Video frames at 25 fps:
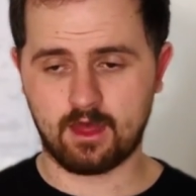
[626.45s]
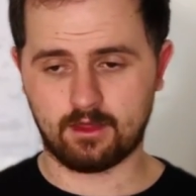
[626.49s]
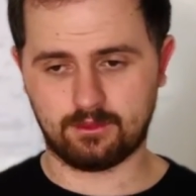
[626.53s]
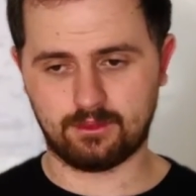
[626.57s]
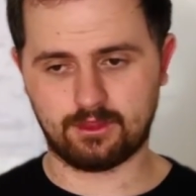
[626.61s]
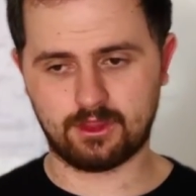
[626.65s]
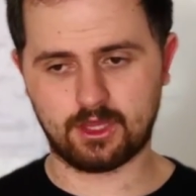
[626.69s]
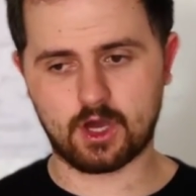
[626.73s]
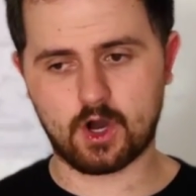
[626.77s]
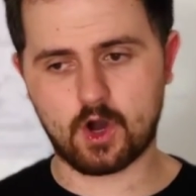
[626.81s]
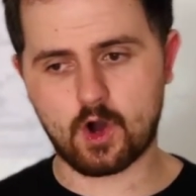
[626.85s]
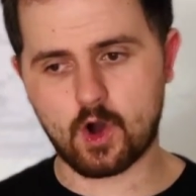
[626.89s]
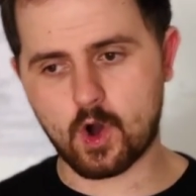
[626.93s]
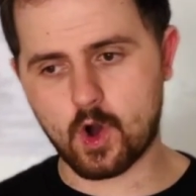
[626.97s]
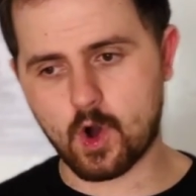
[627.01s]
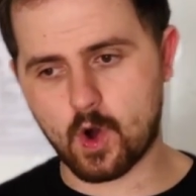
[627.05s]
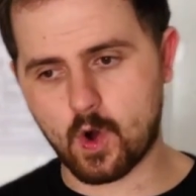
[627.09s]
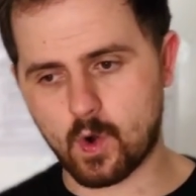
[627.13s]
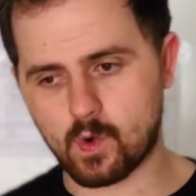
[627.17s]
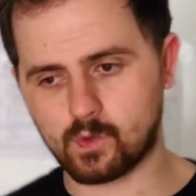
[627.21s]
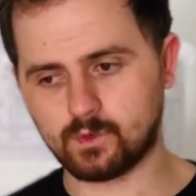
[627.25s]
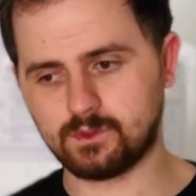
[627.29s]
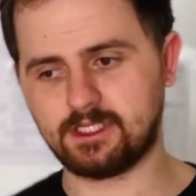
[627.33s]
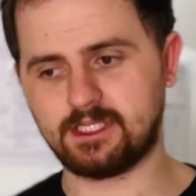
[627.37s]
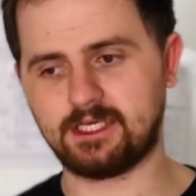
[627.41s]
The
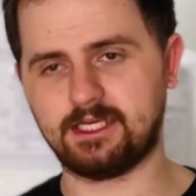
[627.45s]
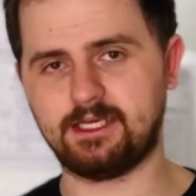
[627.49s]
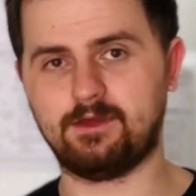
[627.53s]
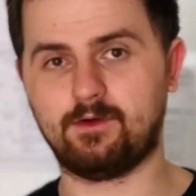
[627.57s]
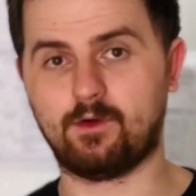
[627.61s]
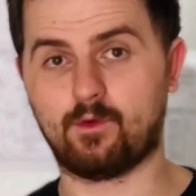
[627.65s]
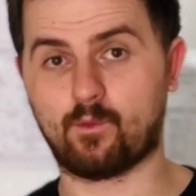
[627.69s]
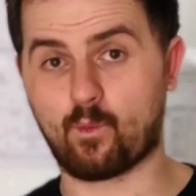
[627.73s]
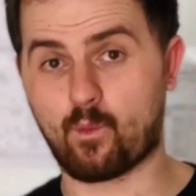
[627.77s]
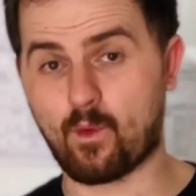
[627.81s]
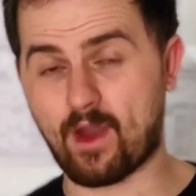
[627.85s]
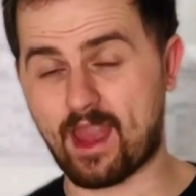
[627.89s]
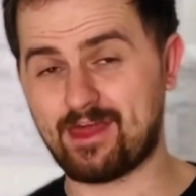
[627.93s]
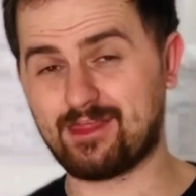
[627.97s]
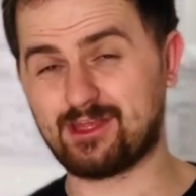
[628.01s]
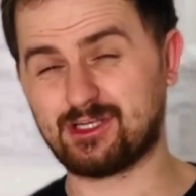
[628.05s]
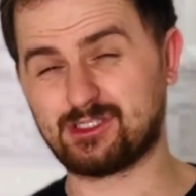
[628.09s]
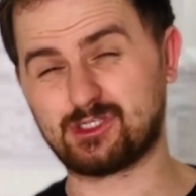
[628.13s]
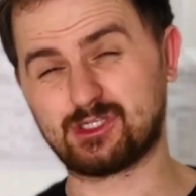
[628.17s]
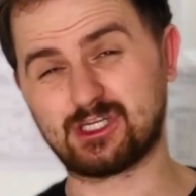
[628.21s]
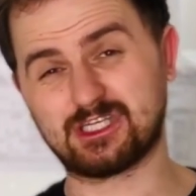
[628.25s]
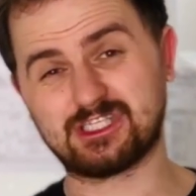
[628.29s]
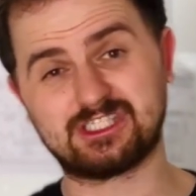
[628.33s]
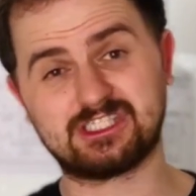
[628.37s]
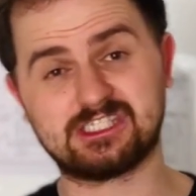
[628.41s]
only way that you
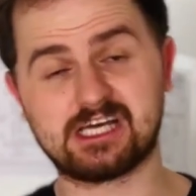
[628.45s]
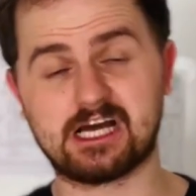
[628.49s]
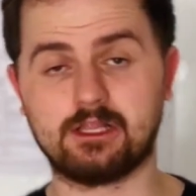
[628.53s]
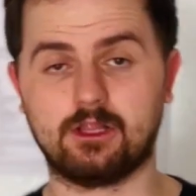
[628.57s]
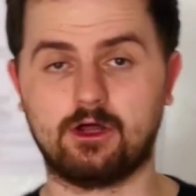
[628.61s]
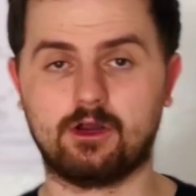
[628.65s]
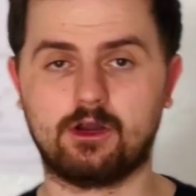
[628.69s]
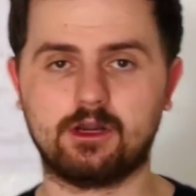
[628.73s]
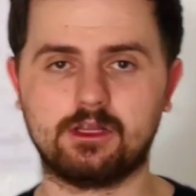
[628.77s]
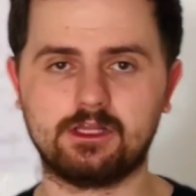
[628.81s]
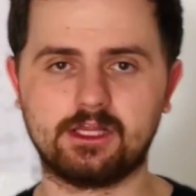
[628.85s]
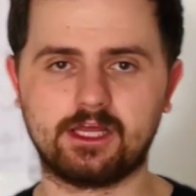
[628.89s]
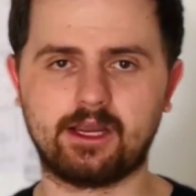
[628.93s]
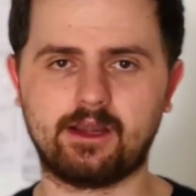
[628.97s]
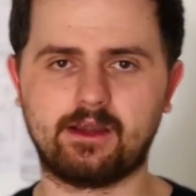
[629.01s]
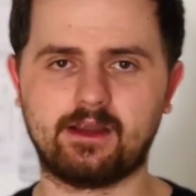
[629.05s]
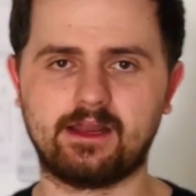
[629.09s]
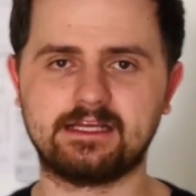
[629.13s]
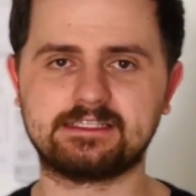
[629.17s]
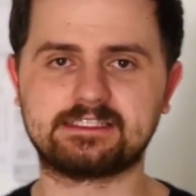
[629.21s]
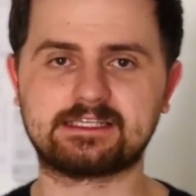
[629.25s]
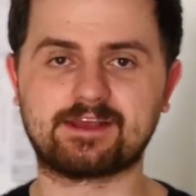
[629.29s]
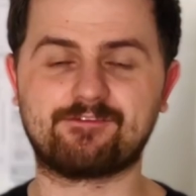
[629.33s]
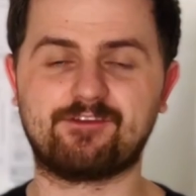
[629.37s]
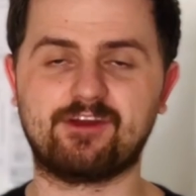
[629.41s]
can sell earlier
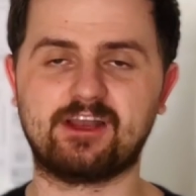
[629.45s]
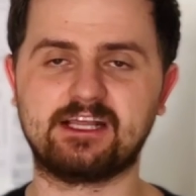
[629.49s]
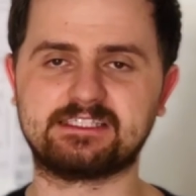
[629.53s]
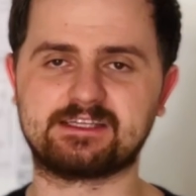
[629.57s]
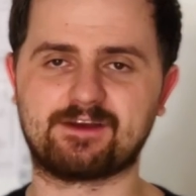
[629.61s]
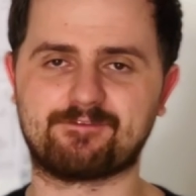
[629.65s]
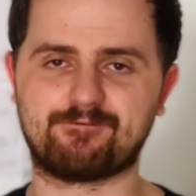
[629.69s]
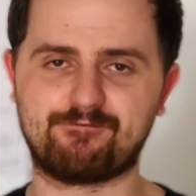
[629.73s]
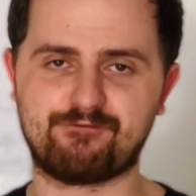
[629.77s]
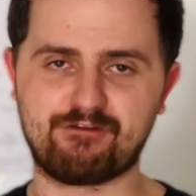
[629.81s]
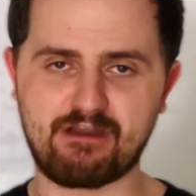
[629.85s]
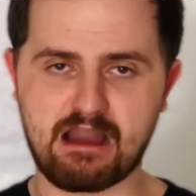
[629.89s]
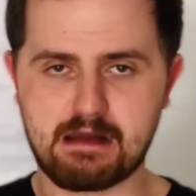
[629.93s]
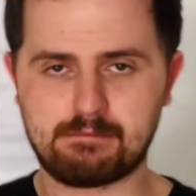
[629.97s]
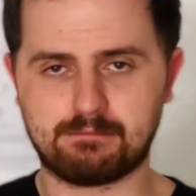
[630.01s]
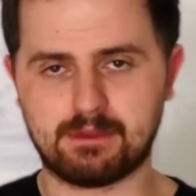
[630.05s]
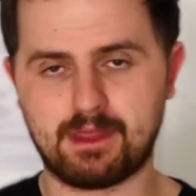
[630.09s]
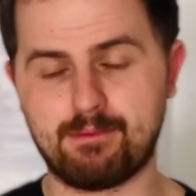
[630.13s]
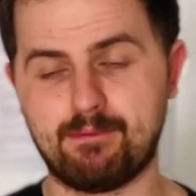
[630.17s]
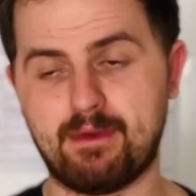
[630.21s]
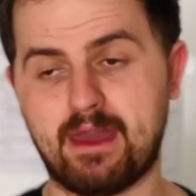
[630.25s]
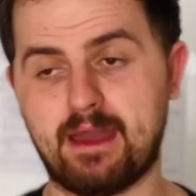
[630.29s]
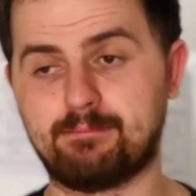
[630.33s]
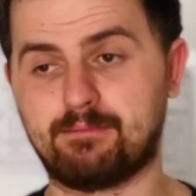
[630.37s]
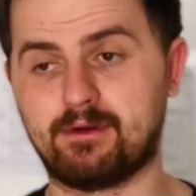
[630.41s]
is if it is a family
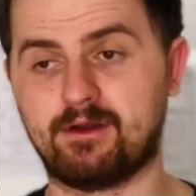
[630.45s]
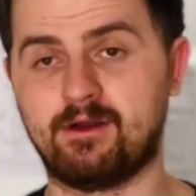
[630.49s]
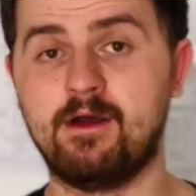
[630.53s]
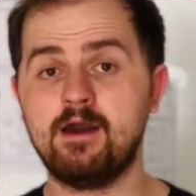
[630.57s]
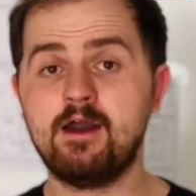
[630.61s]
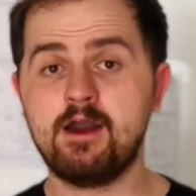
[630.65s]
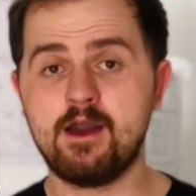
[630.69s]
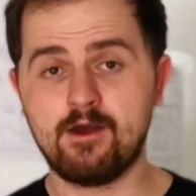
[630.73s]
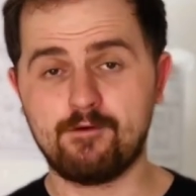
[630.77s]
member.